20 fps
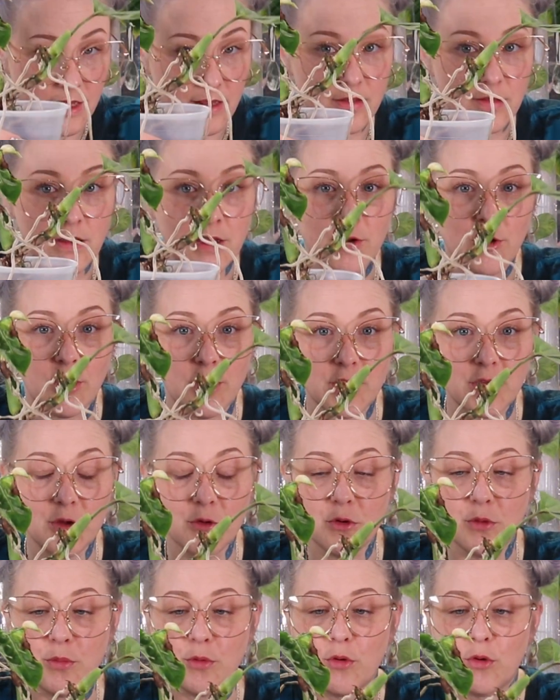it's
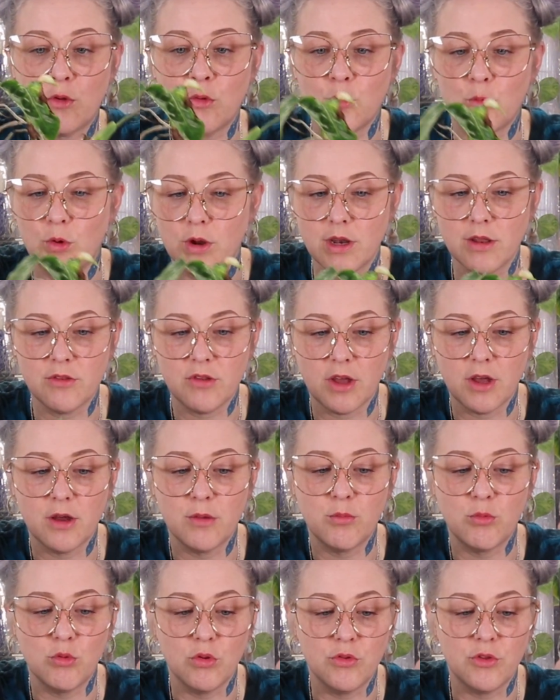inarguable what a
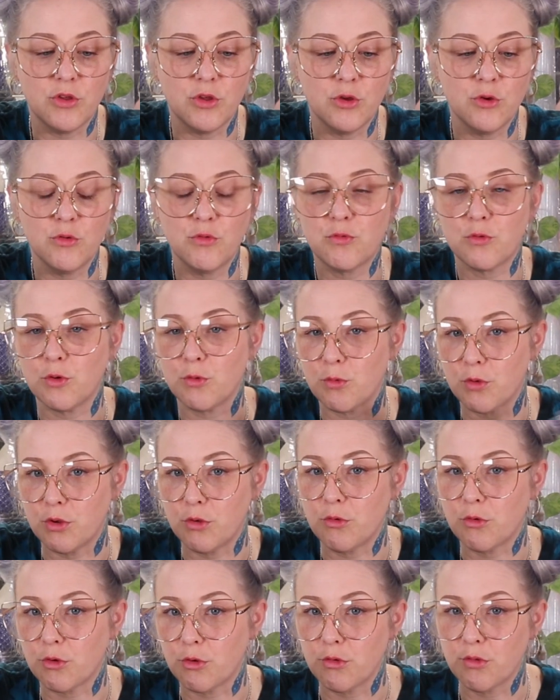tub will do for
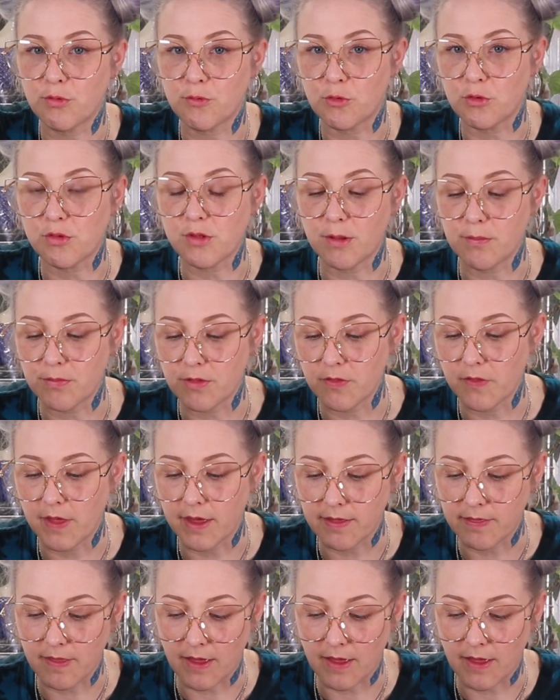root growth for something like